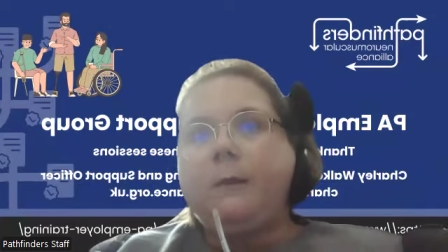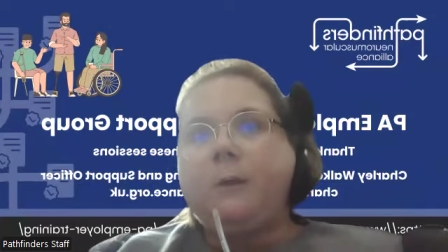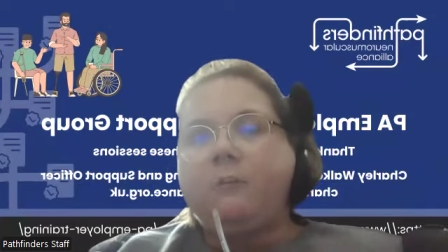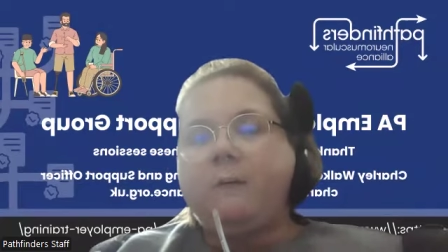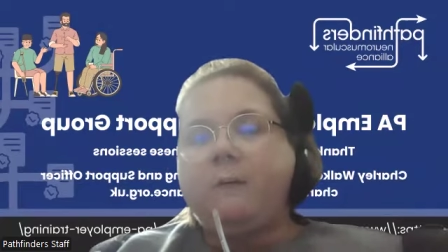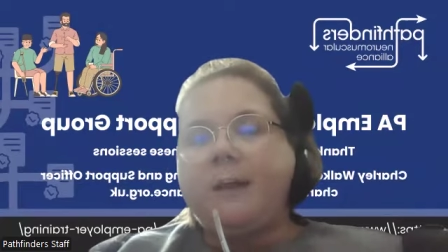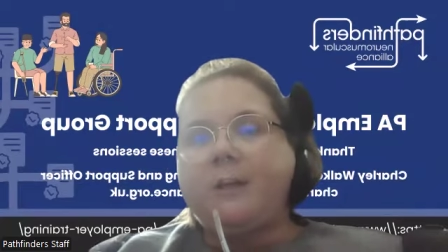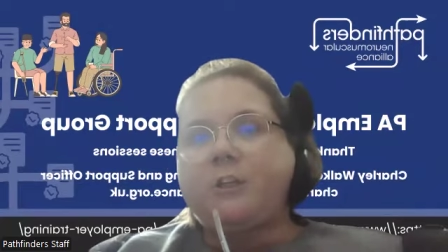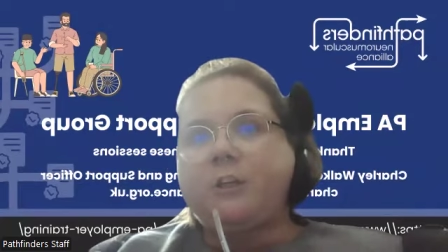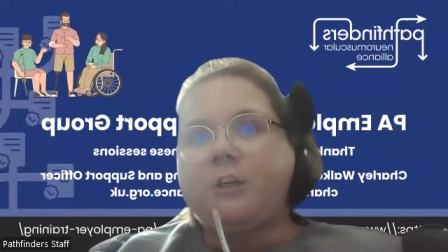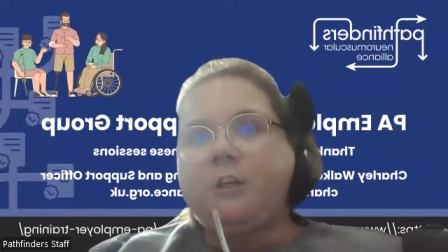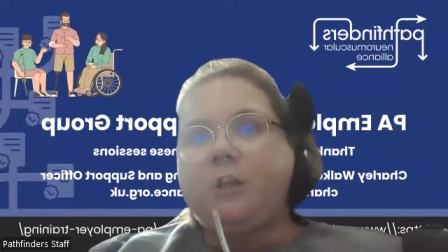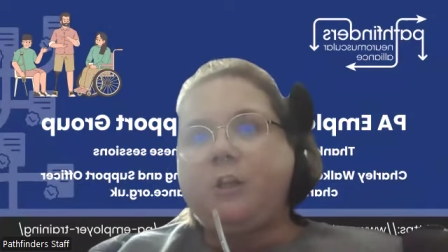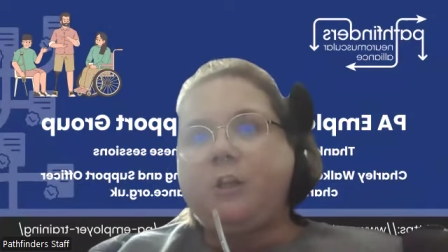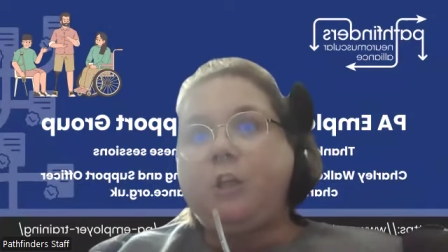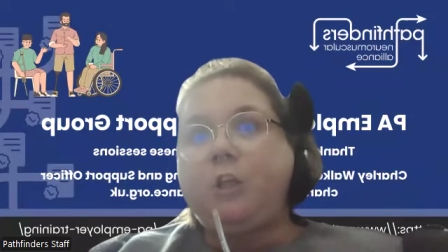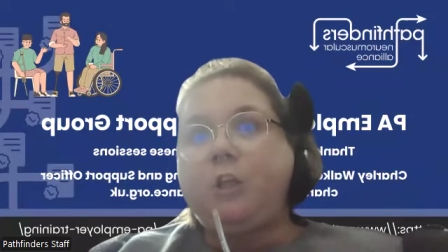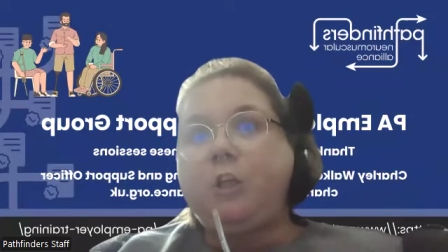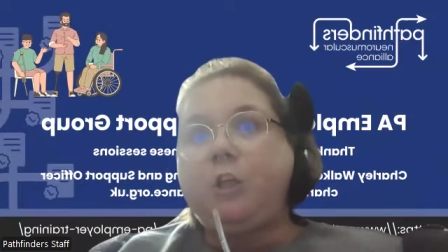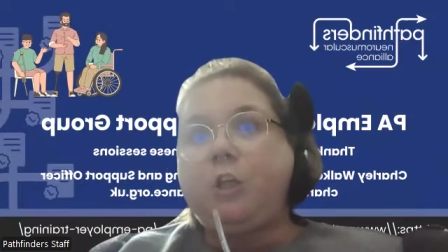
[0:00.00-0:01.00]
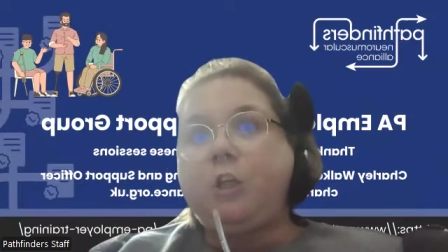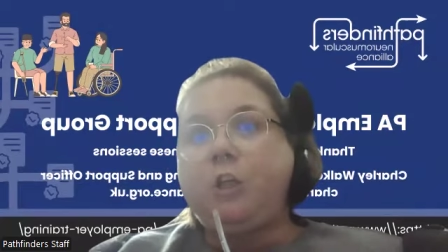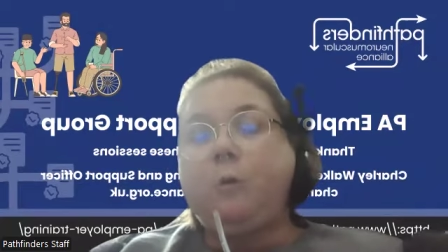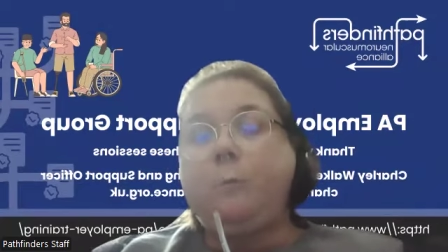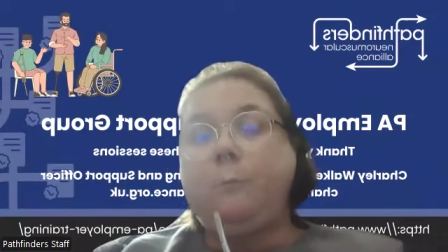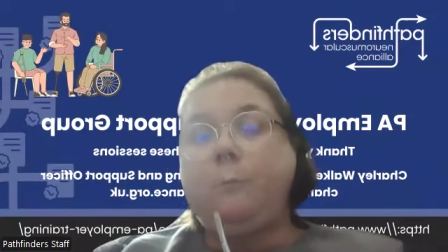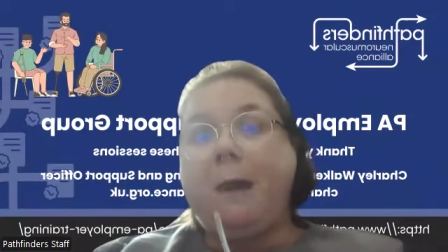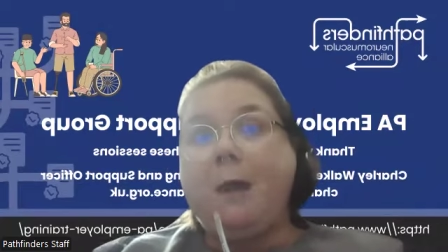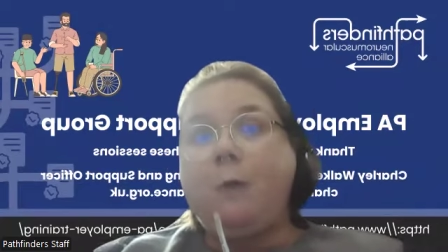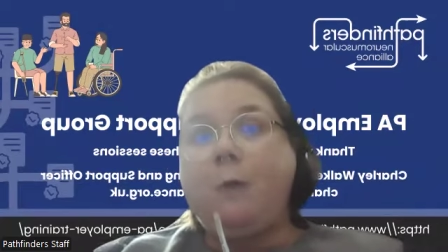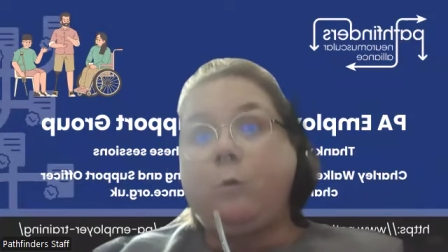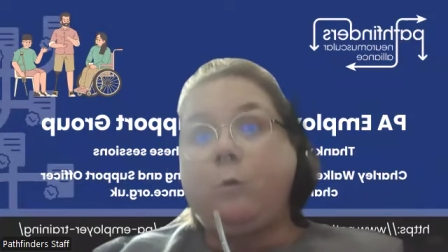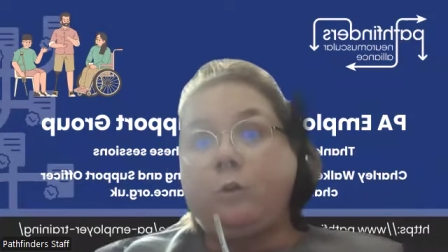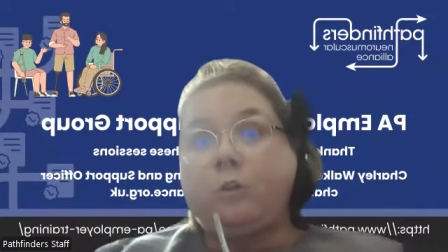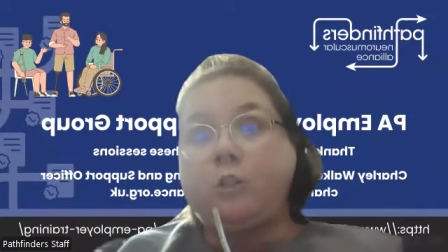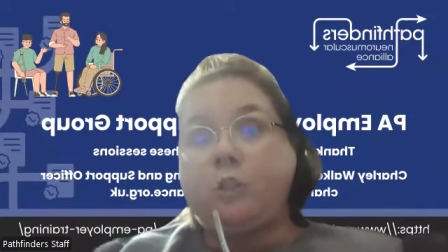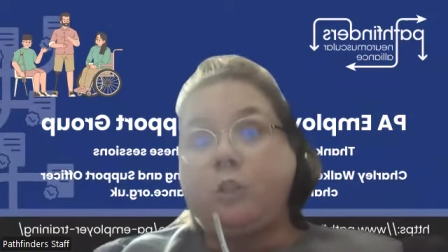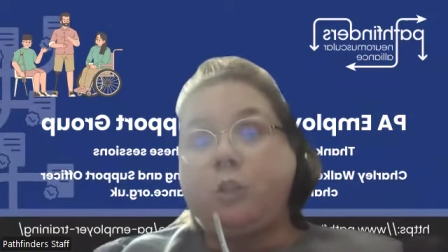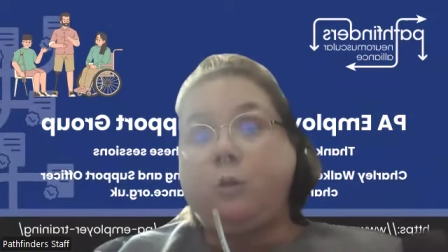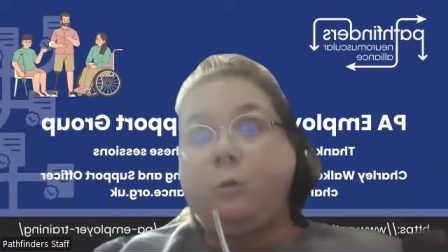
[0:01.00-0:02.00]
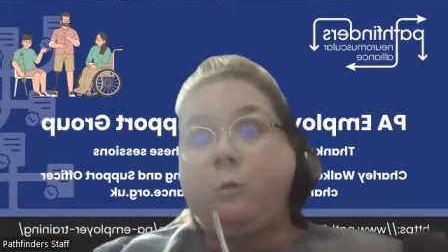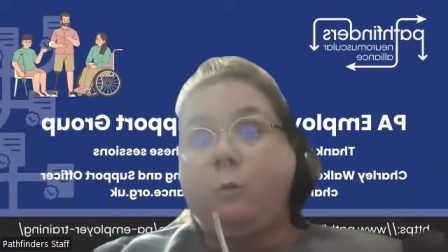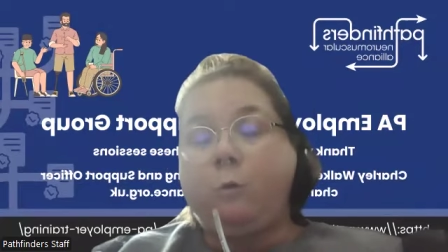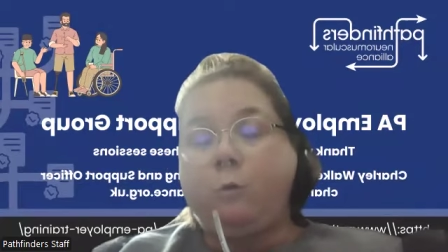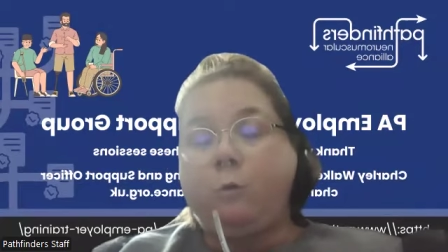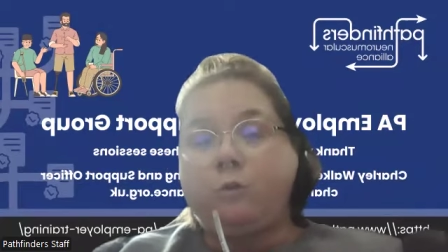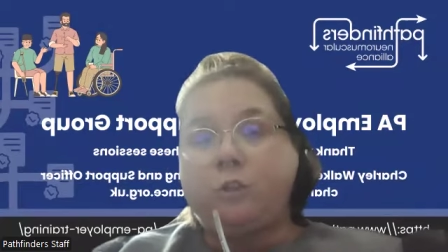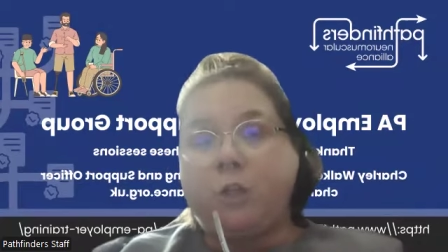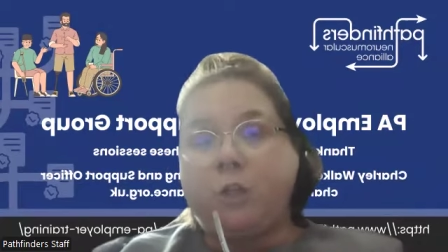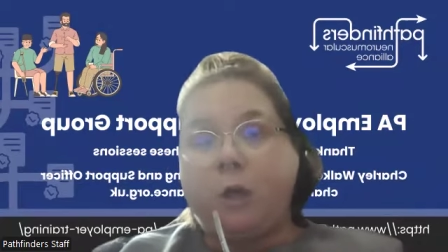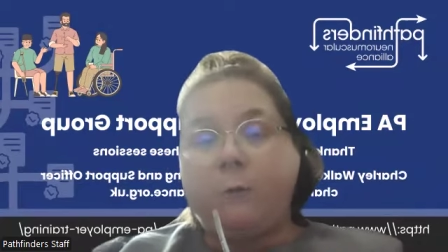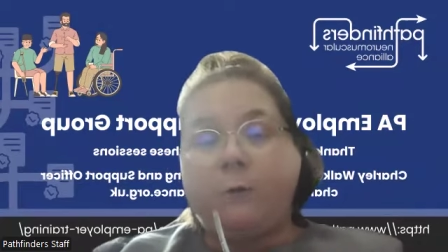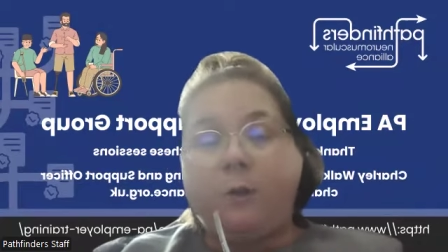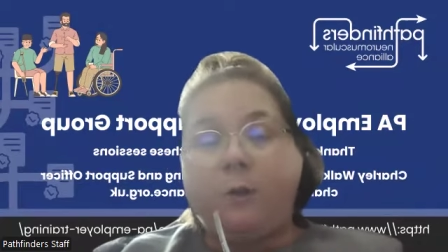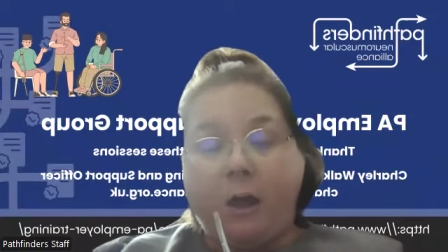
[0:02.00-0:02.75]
correction. You may want to also,